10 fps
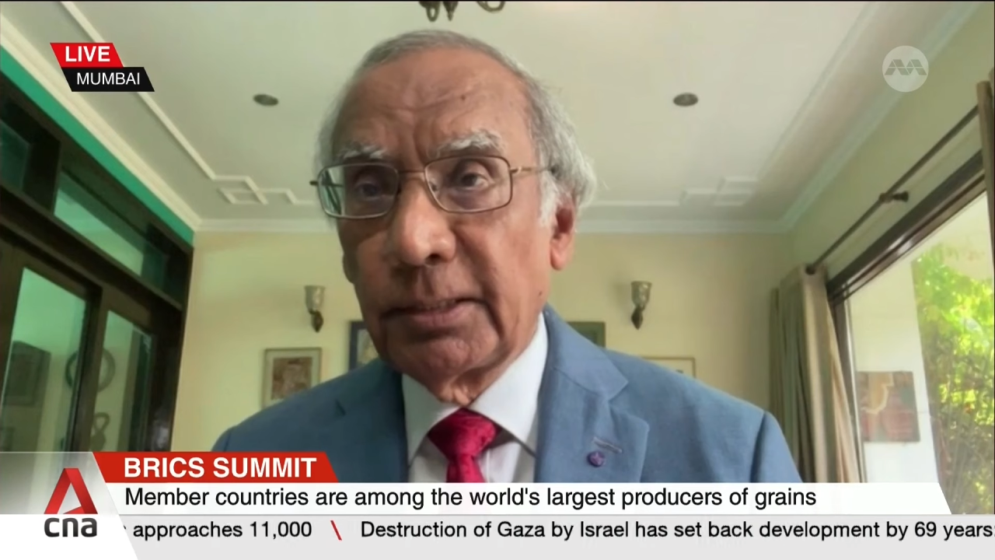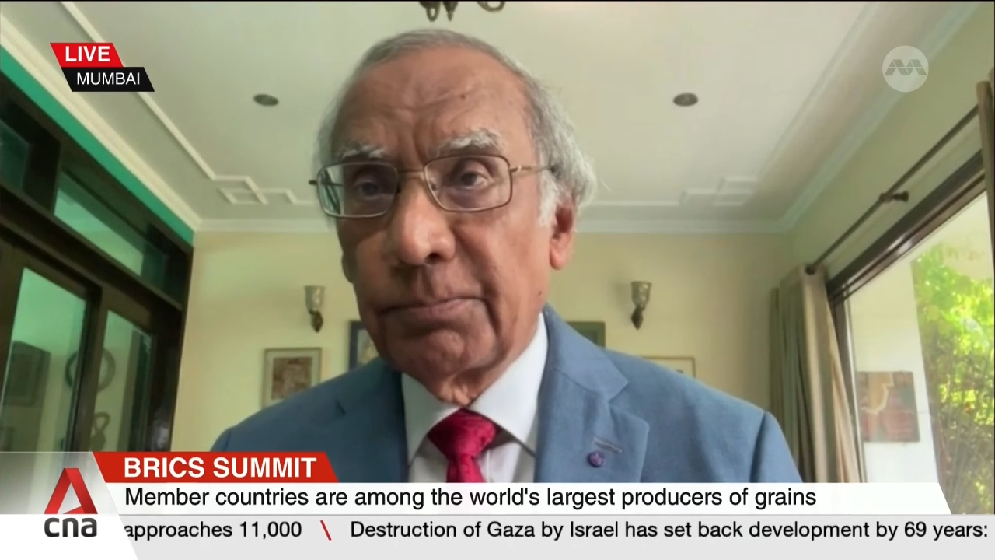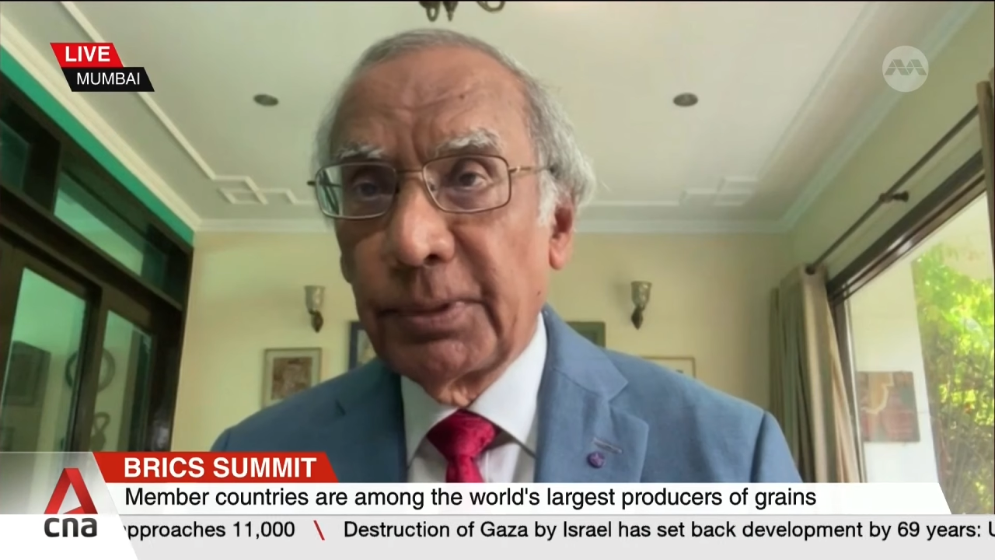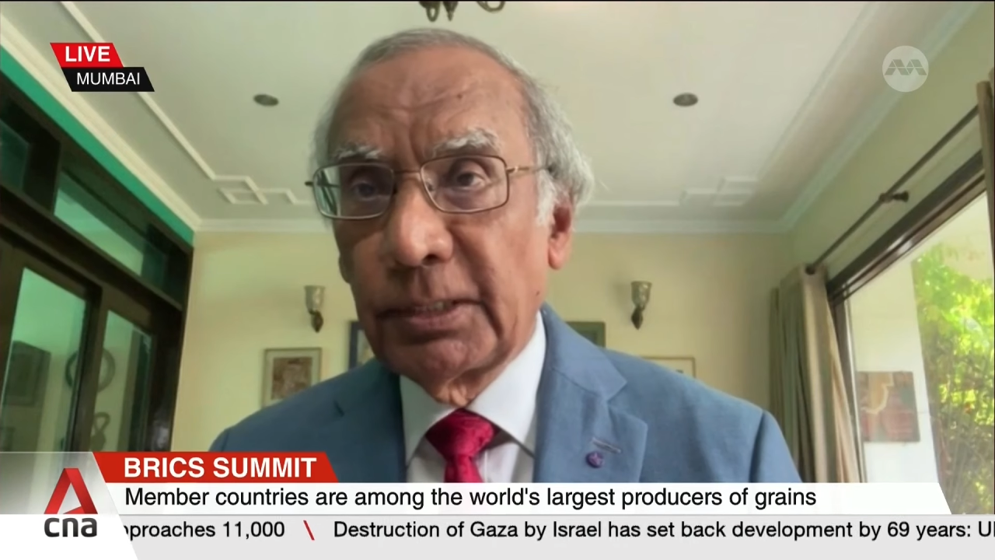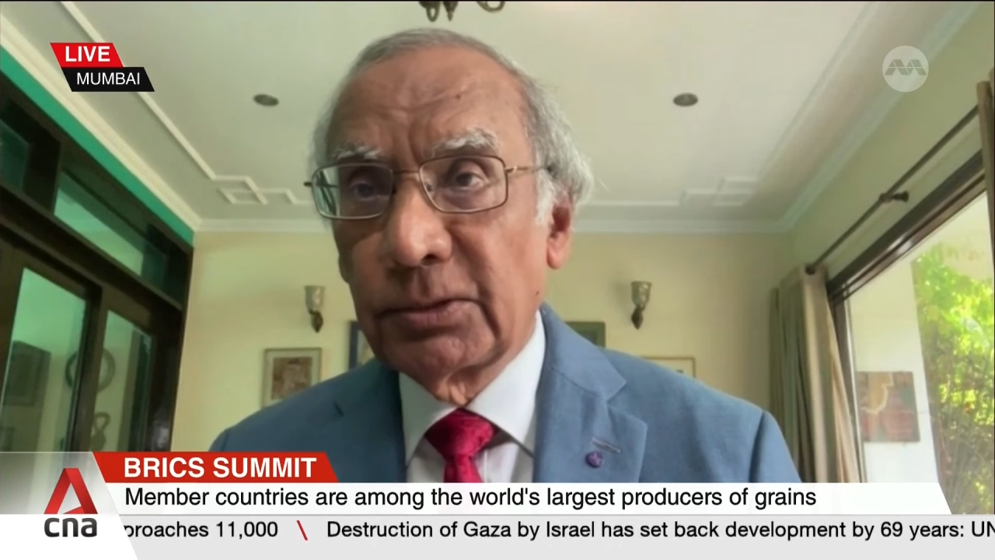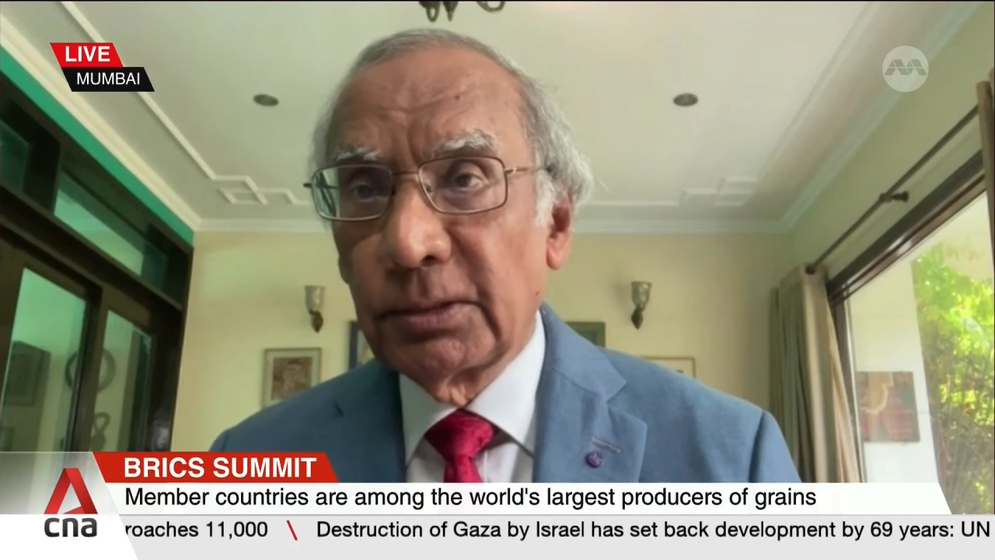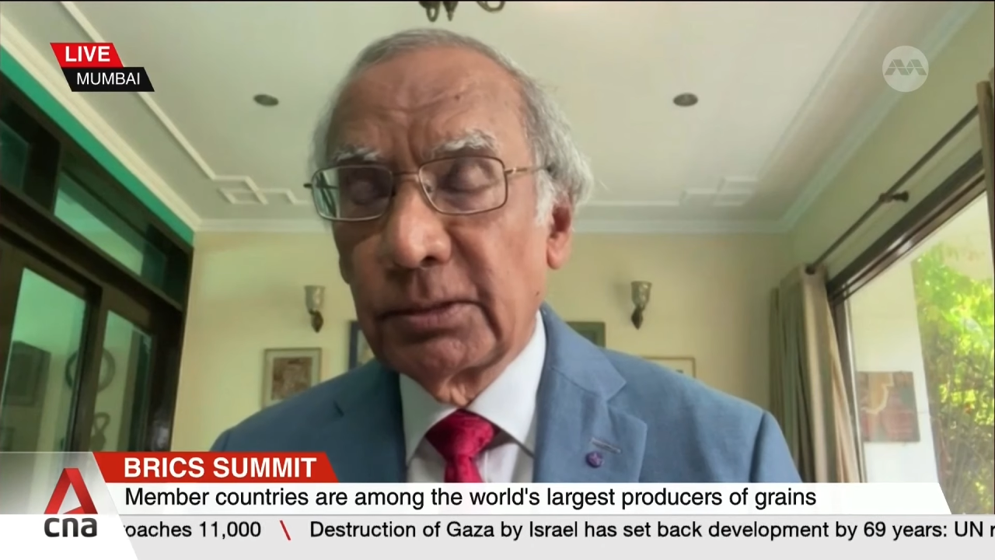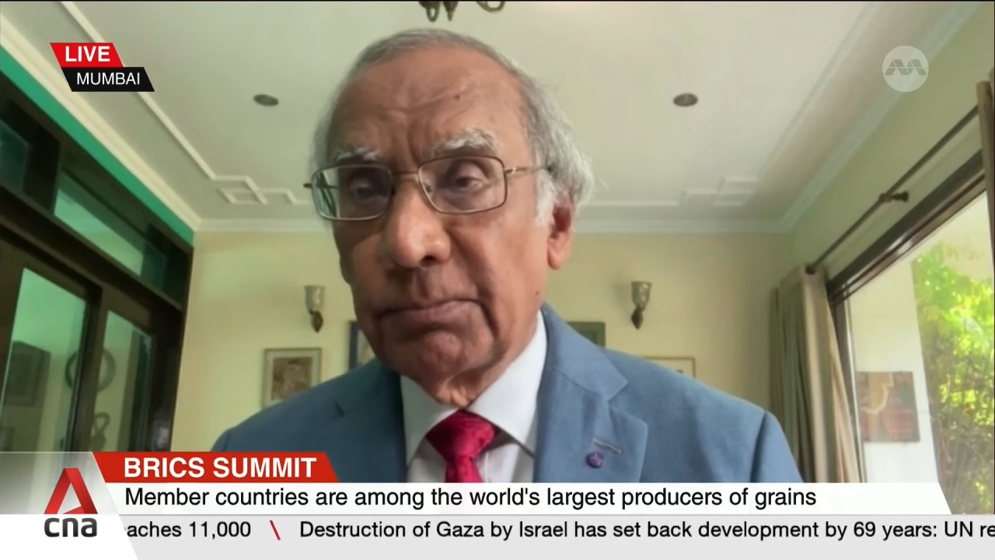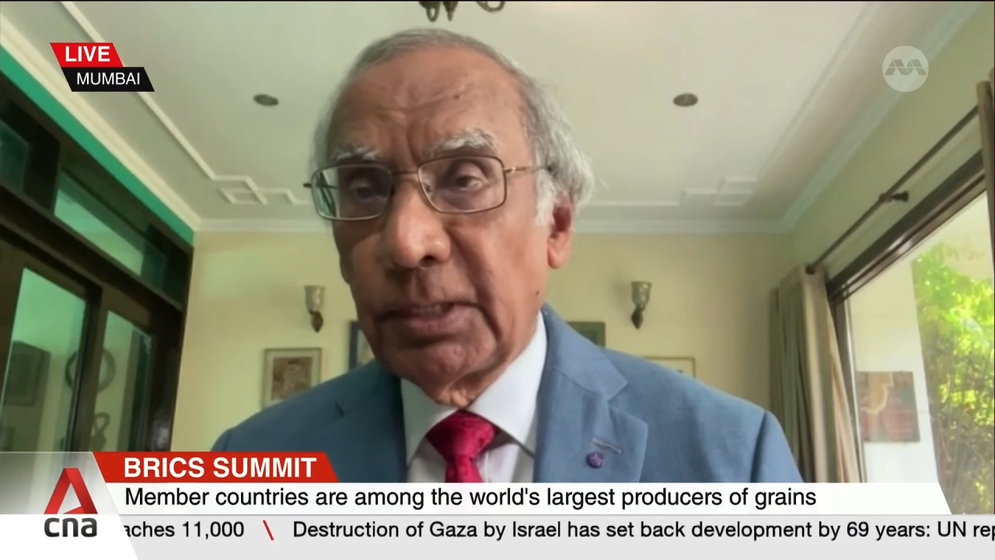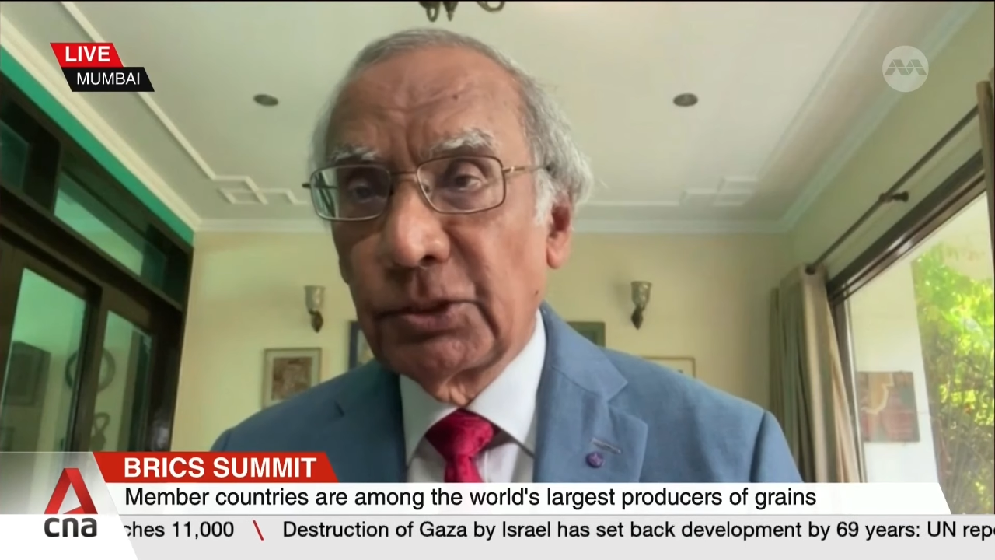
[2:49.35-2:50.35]
that BRICS
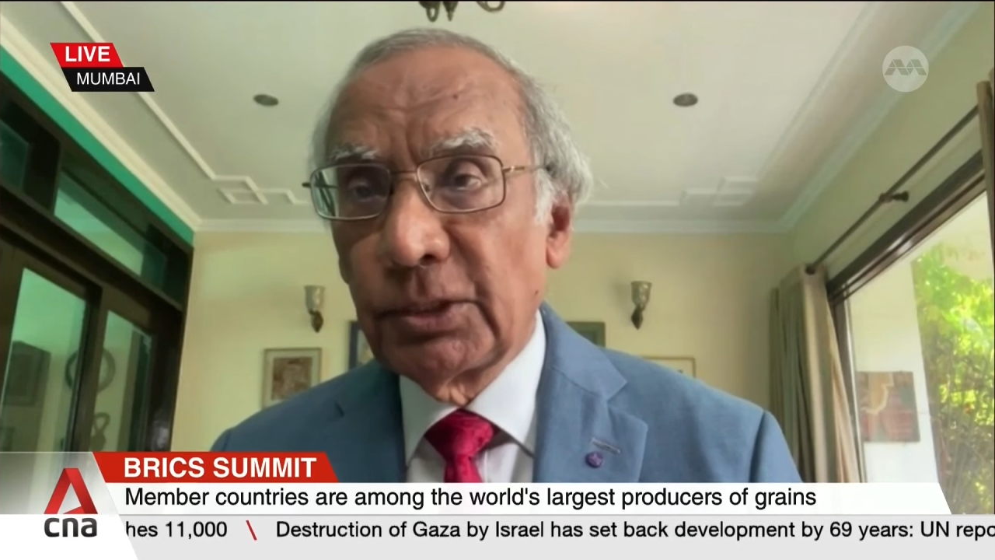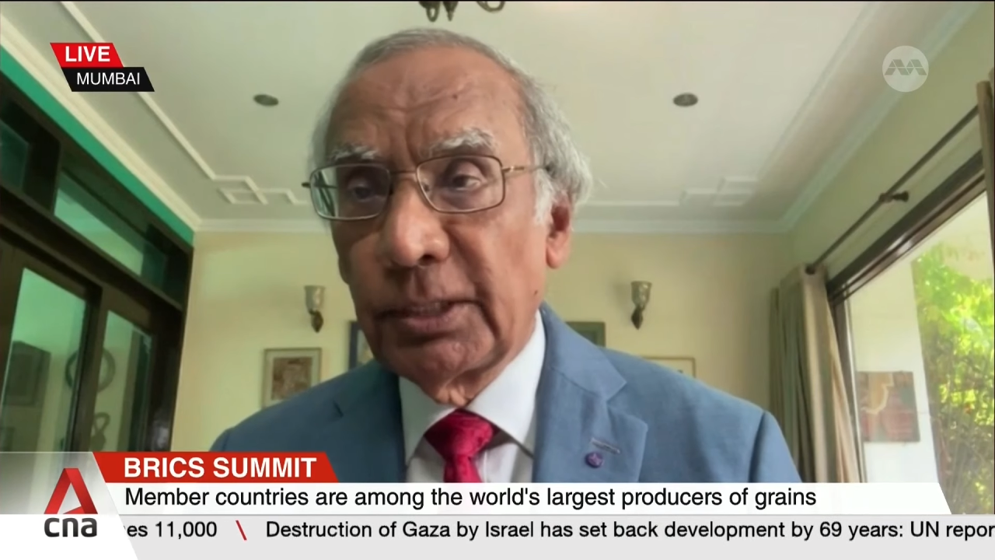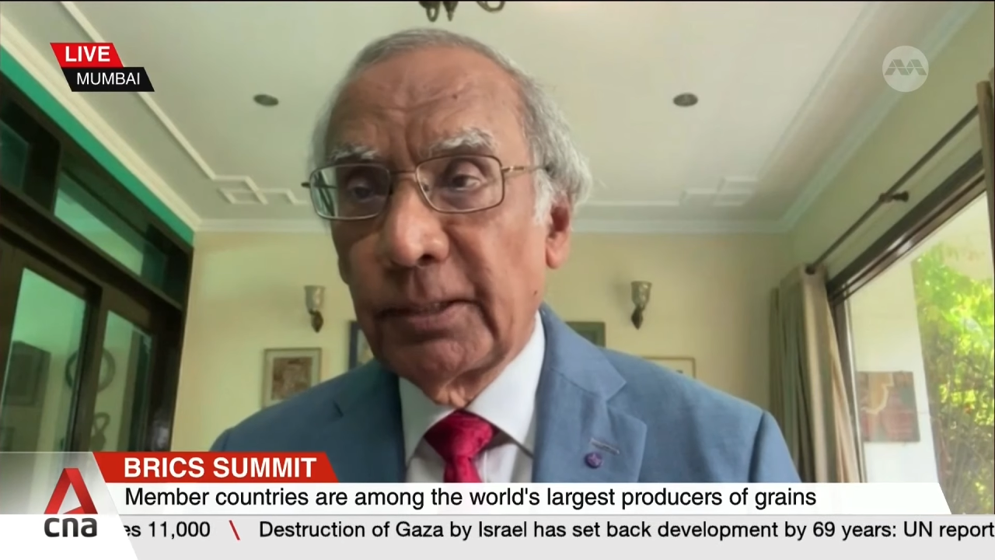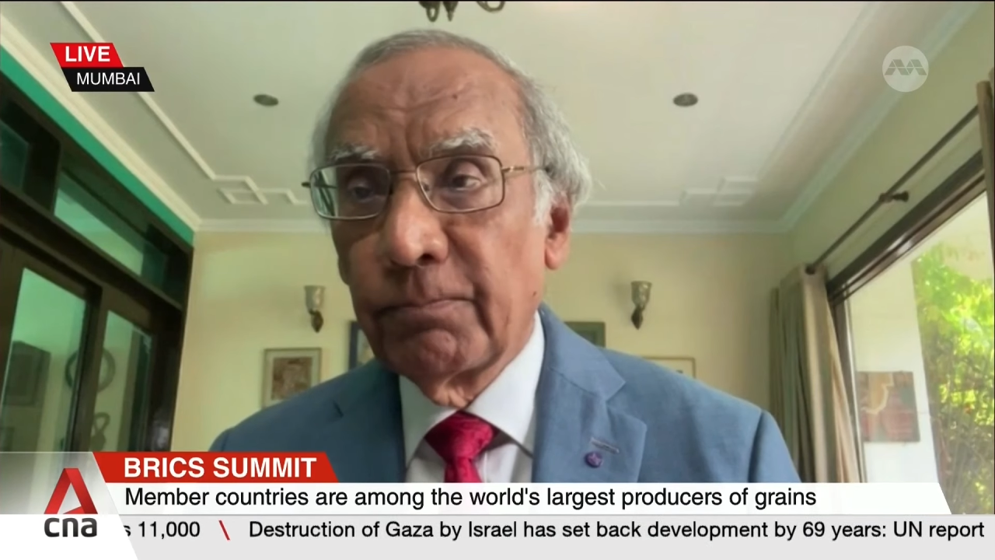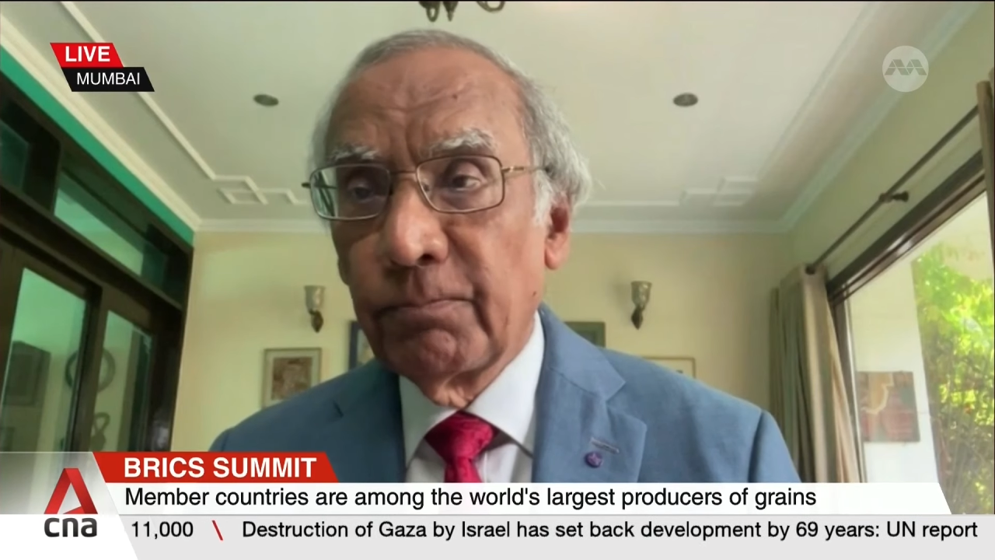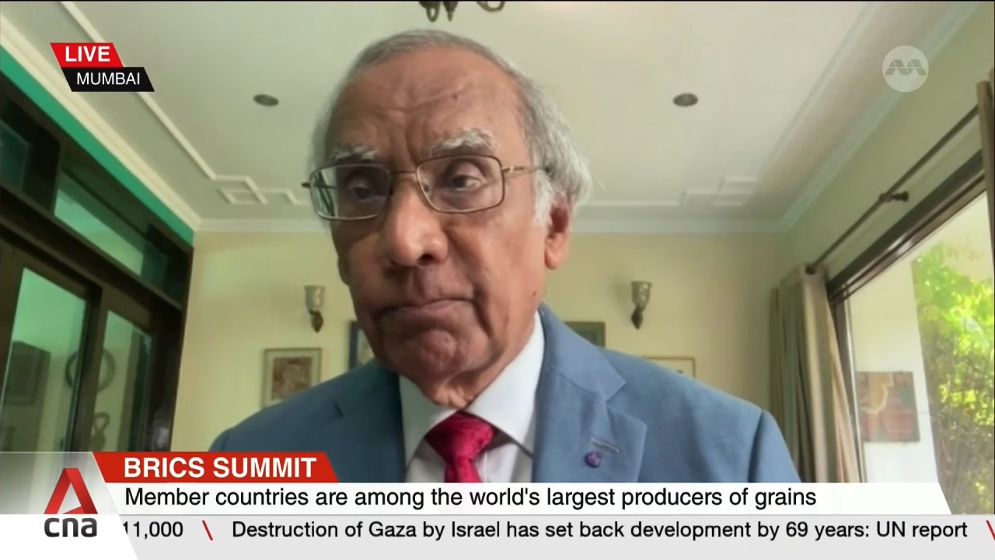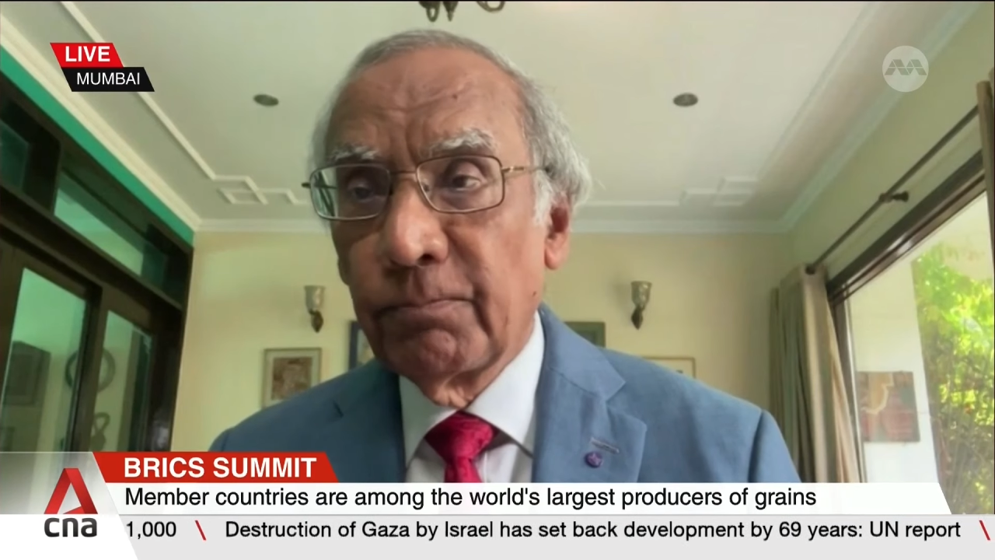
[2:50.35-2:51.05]
is emerging